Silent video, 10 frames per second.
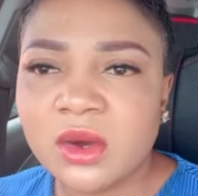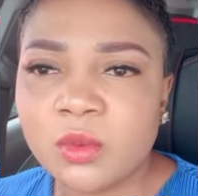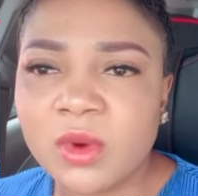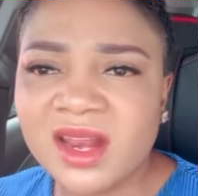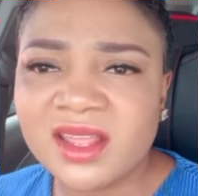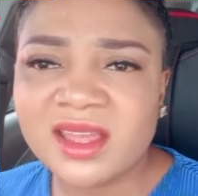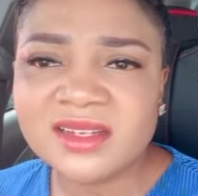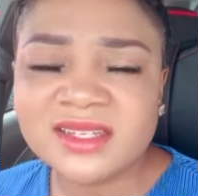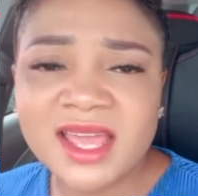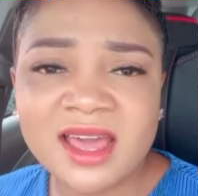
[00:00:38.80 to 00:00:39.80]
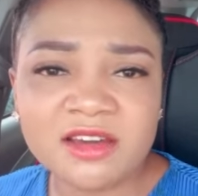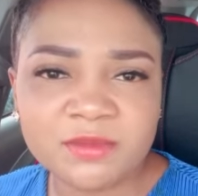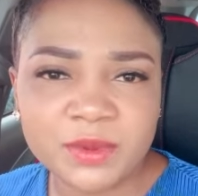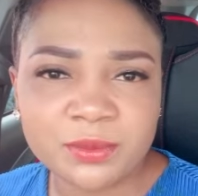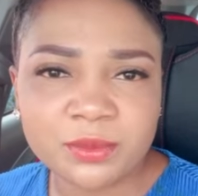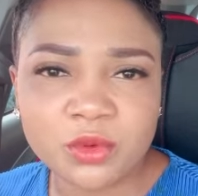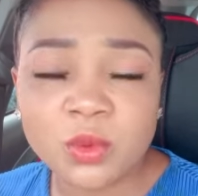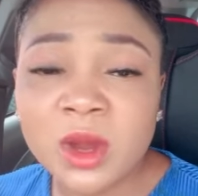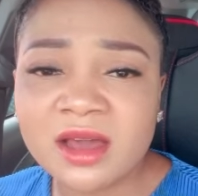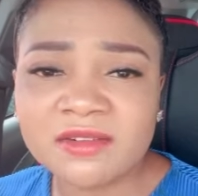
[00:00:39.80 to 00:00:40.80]
Why can't I have people
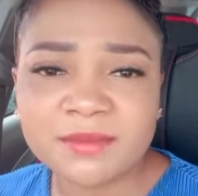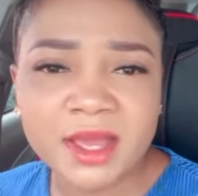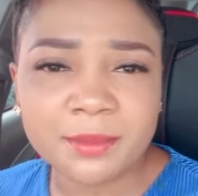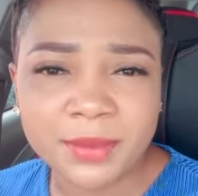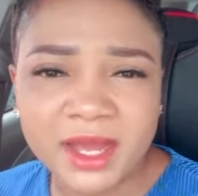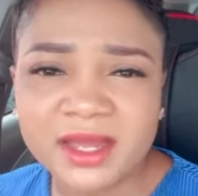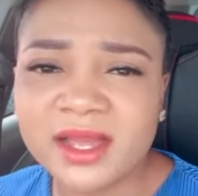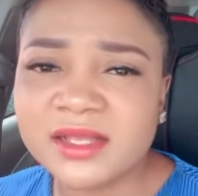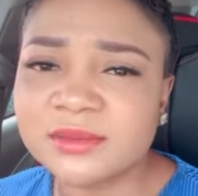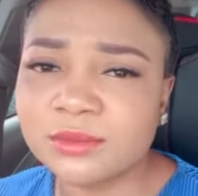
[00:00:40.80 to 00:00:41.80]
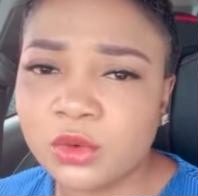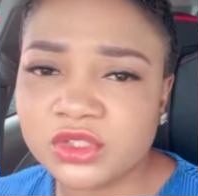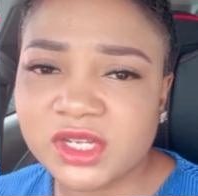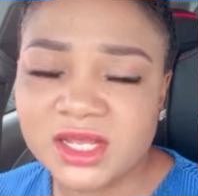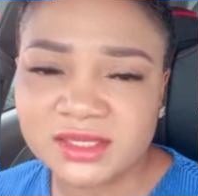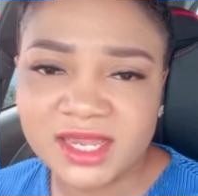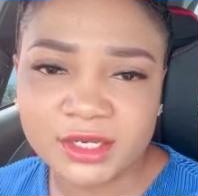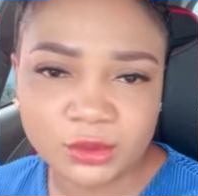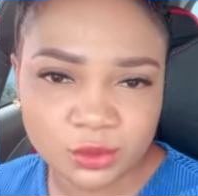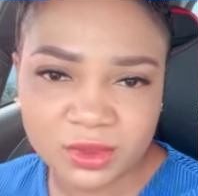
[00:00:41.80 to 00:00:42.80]
who have my back as much as
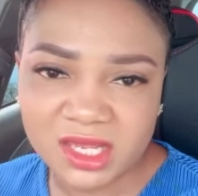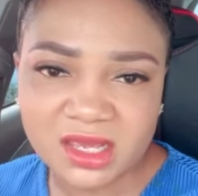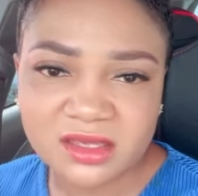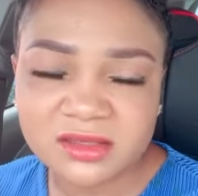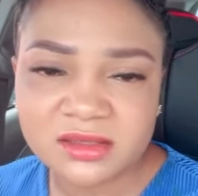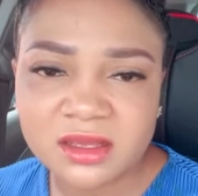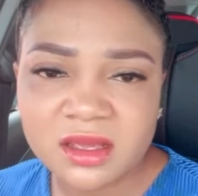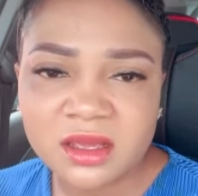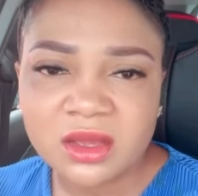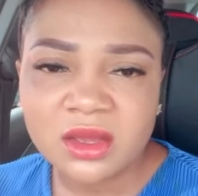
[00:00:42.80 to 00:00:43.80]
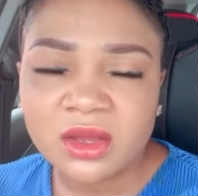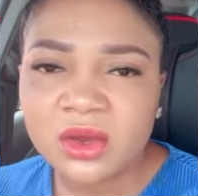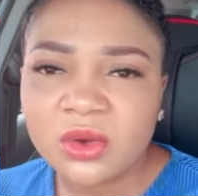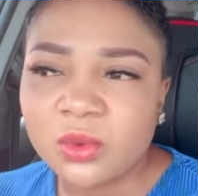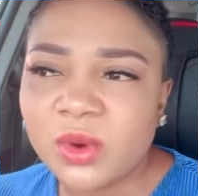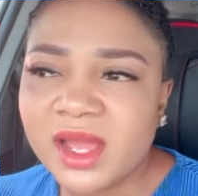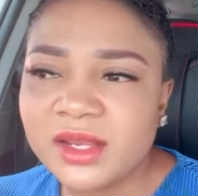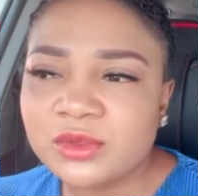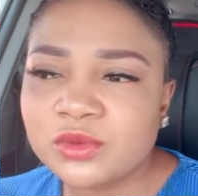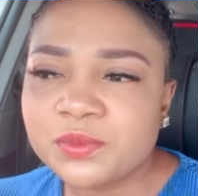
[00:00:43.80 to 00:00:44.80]
I do theirs?
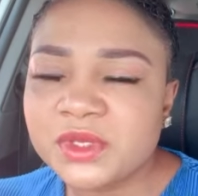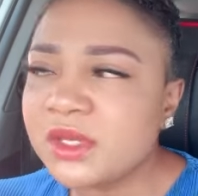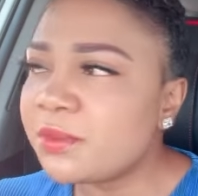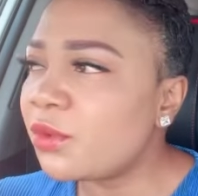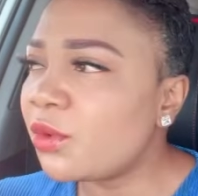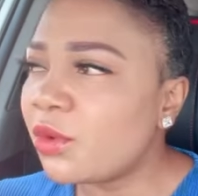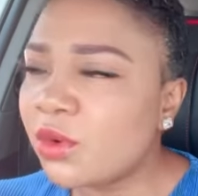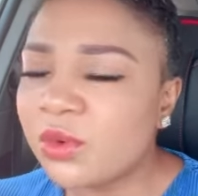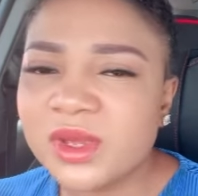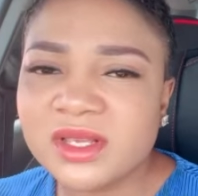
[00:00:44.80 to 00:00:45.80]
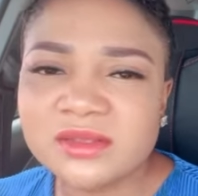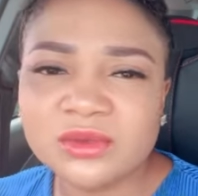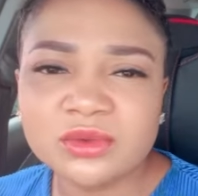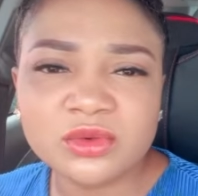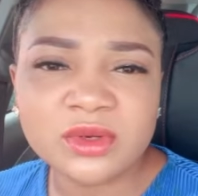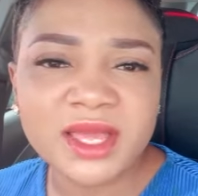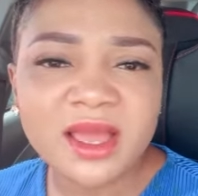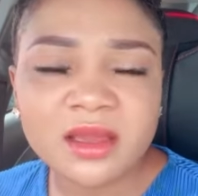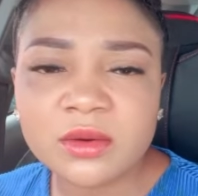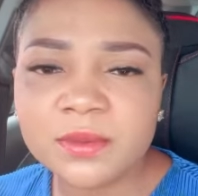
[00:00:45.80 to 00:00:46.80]
Why do people always, you know,
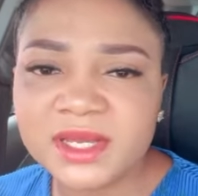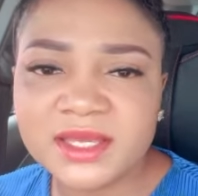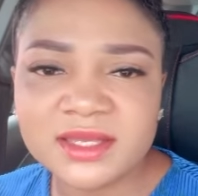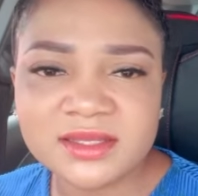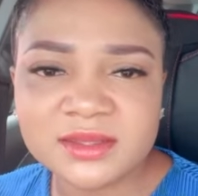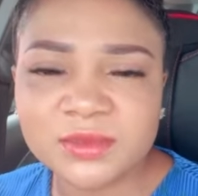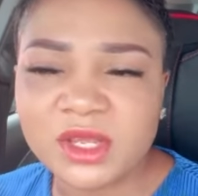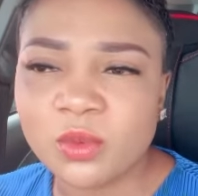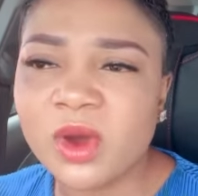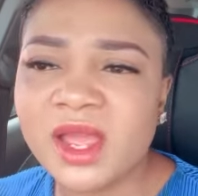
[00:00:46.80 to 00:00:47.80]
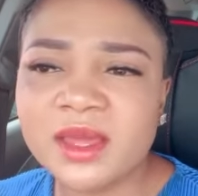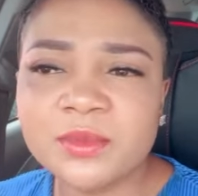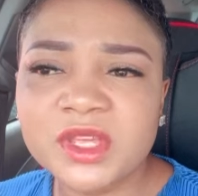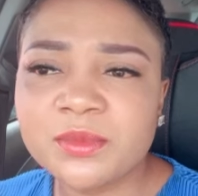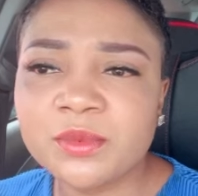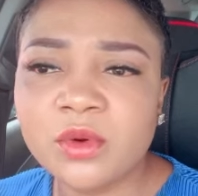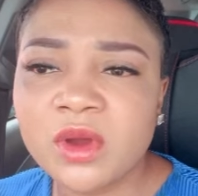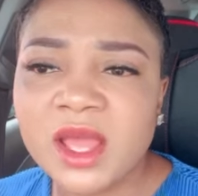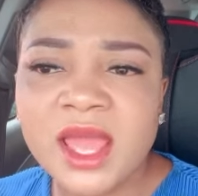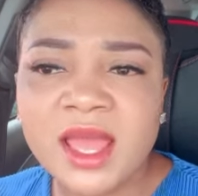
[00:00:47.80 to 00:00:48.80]
gang up against me? Why are
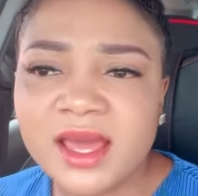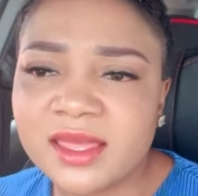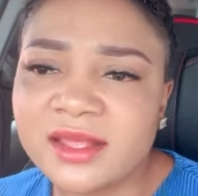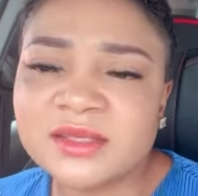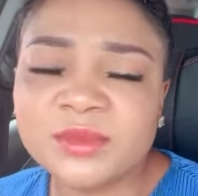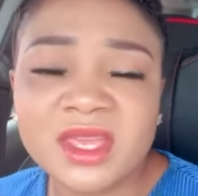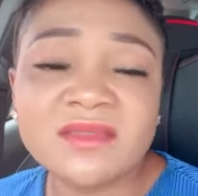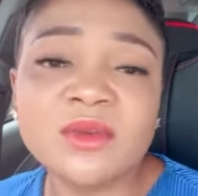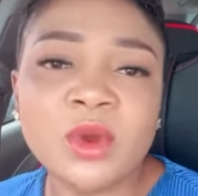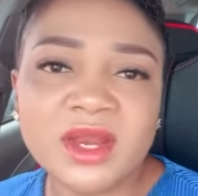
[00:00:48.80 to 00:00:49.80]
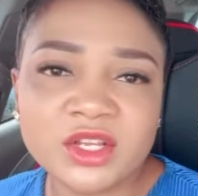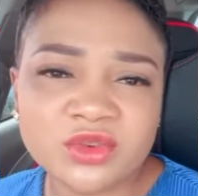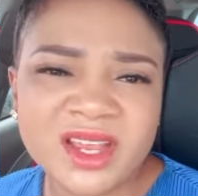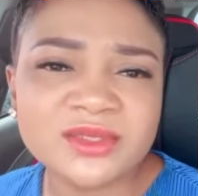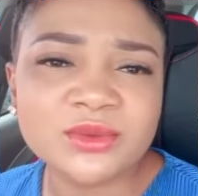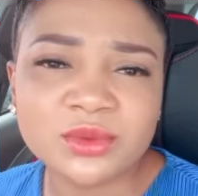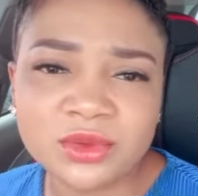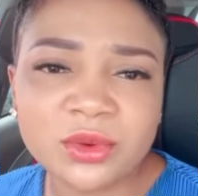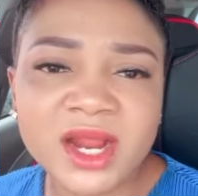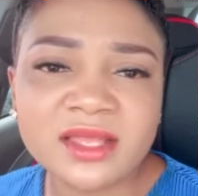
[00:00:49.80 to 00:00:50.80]
people against me even when I try to do
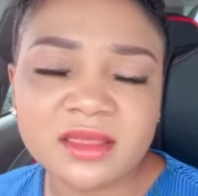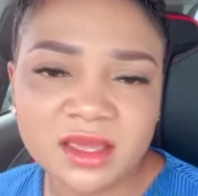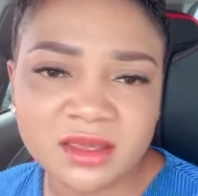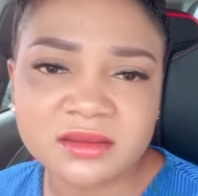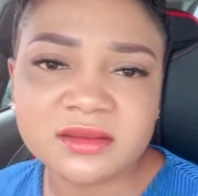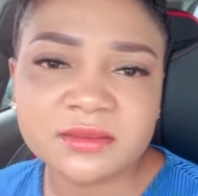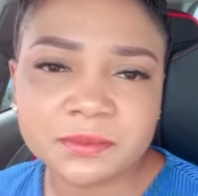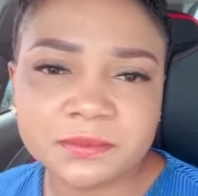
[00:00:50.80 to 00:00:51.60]
the right things?